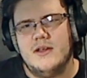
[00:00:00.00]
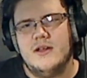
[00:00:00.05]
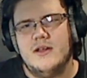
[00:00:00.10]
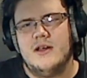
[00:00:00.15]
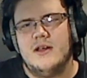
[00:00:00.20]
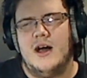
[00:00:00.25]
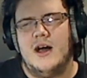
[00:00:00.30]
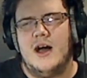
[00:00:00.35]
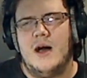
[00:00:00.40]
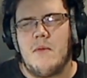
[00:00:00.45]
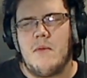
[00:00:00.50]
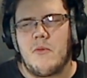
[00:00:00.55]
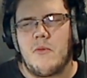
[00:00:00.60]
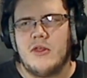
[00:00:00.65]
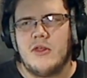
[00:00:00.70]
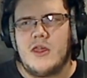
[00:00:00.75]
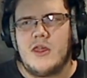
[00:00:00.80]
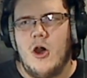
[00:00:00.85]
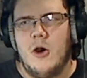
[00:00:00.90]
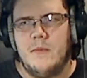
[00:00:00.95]
But I'm
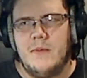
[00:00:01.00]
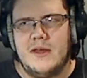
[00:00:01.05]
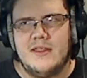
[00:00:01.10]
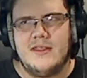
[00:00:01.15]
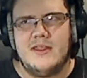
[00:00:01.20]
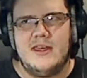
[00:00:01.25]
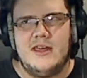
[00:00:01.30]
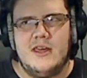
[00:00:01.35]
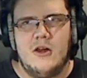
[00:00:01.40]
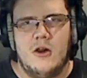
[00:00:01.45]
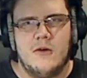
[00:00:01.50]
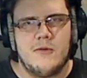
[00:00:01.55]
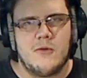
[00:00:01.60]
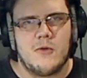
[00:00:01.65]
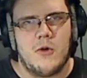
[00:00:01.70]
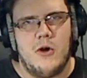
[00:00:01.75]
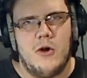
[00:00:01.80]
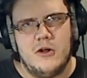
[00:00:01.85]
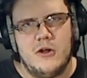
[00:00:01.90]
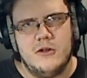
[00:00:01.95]
really hoping the
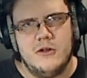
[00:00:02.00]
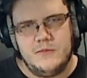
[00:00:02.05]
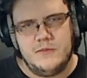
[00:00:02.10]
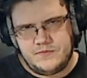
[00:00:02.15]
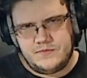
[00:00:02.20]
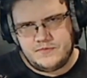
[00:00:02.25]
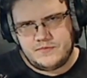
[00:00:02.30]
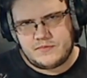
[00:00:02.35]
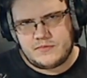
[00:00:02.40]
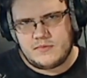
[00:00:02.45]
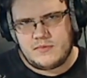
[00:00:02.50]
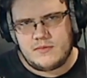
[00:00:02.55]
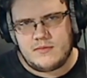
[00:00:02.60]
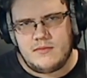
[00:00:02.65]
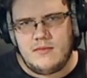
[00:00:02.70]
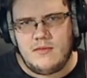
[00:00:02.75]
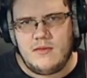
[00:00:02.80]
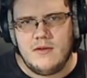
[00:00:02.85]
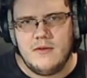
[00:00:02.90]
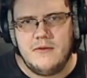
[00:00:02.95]
overall
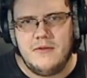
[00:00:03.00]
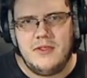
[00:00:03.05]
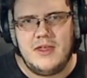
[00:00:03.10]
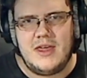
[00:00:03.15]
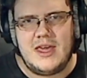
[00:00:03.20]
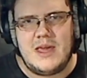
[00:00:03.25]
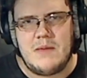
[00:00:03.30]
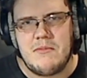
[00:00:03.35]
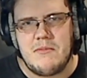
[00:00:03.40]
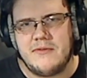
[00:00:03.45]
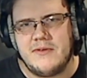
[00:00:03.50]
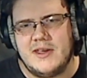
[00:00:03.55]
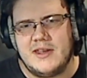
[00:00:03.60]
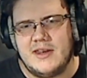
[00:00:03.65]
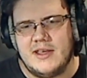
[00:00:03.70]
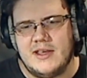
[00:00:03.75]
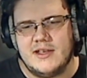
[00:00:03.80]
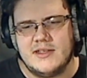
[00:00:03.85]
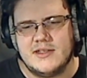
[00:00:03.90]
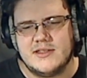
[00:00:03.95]
theme of
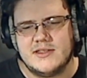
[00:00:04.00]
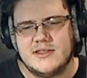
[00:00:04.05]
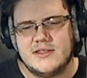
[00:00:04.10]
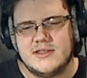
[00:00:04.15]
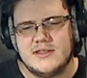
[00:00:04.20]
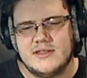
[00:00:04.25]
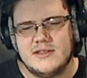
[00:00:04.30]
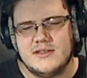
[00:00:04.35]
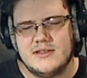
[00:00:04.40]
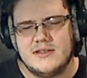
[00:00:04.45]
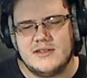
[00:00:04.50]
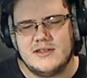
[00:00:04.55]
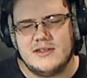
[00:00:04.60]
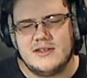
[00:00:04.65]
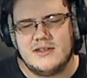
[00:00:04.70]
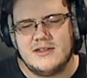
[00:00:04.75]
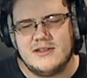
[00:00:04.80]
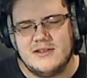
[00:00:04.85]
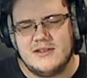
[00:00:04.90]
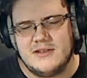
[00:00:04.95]
it is,
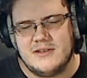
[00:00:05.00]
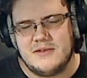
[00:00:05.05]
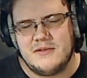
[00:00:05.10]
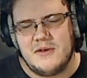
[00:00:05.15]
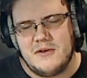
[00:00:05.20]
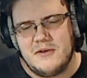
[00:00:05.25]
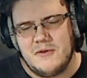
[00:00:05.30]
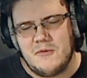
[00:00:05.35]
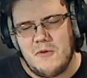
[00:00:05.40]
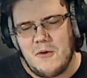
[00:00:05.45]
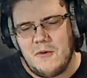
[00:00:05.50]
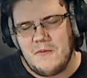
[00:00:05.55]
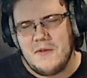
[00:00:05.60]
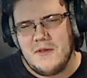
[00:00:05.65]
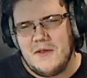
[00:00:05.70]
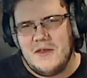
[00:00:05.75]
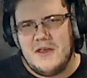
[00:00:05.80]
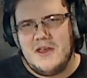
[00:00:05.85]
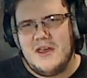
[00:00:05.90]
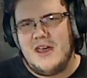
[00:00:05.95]
well,
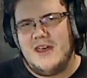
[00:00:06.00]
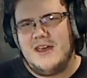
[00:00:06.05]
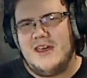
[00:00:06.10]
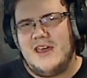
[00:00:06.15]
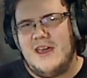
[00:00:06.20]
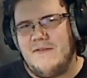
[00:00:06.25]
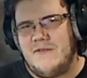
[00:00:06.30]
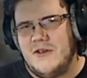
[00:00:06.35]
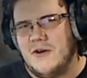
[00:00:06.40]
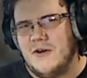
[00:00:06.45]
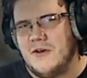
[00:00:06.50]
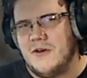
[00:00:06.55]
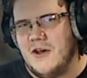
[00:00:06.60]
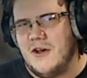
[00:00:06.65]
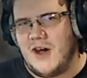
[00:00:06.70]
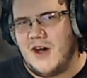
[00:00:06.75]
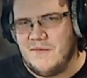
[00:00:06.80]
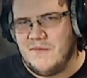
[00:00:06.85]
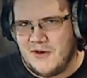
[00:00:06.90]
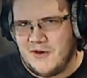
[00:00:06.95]
if you don't know,
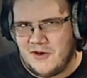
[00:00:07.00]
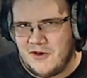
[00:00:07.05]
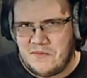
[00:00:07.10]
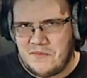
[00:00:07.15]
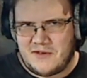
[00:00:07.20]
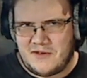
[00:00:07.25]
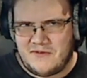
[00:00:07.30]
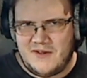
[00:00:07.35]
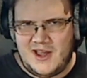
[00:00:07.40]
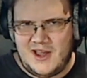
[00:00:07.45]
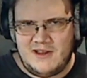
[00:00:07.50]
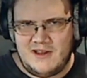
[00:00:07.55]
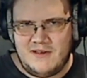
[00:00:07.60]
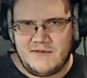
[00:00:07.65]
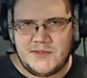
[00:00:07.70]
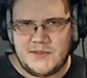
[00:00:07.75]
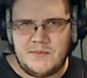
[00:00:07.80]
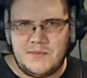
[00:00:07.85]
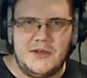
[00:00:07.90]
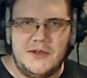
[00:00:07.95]
I'm a very big fan of
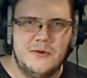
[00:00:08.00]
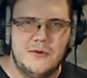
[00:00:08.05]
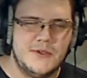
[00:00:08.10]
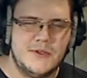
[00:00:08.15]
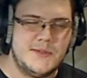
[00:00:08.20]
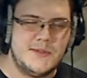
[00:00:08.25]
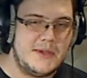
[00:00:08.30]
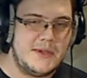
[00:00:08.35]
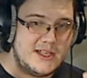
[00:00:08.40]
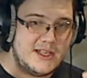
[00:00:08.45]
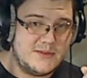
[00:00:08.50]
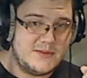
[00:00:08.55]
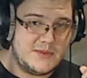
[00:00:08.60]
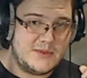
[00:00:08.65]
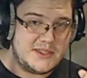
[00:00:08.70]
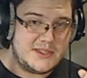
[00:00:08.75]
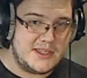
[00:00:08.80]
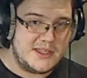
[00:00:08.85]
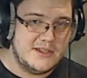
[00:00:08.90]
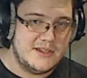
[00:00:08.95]
speed duels because of the
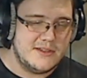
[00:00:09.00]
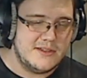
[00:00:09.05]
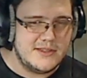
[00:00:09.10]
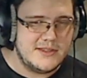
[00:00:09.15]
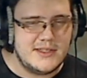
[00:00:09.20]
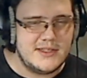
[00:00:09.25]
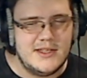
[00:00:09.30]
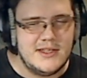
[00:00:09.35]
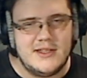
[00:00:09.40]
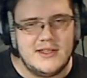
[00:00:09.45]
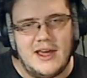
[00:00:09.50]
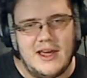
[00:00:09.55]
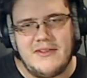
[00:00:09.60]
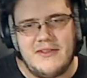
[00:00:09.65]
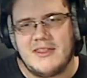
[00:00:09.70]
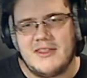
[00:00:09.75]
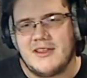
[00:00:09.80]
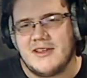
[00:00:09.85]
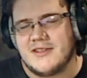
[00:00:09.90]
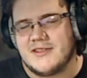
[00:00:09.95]
skills. I
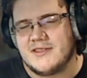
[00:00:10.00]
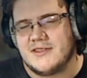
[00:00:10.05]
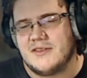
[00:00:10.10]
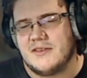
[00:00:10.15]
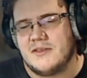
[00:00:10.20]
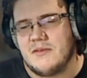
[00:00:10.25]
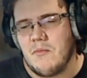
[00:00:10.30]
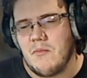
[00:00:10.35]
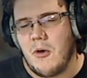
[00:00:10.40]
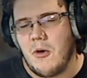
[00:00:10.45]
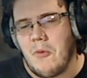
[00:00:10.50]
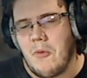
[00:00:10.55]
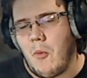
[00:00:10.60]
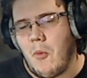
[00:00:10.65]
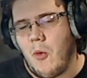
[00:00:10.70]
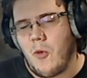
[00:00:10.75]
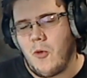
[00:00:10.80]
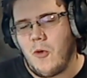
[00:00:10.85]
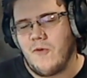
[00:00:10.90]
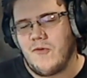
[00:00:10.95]
think this
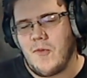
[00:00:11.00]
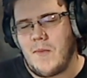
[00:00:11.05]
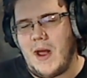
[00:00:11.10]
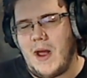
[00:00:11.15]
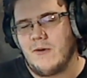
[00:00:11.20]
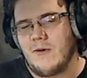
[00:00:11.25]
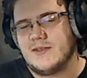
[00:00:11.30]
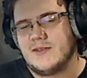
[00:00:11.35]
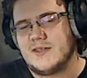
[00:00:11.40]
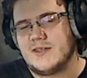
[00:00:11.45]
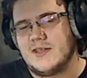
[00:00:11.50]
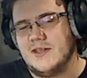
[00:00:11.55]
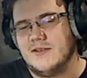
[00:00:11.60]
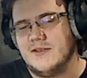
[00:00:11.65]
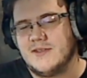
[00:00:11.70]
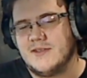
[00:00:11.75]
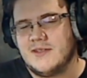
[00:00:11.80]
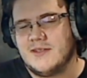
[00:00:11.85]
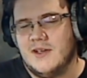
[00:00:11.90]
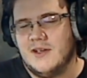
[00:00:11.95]
more overpowered skills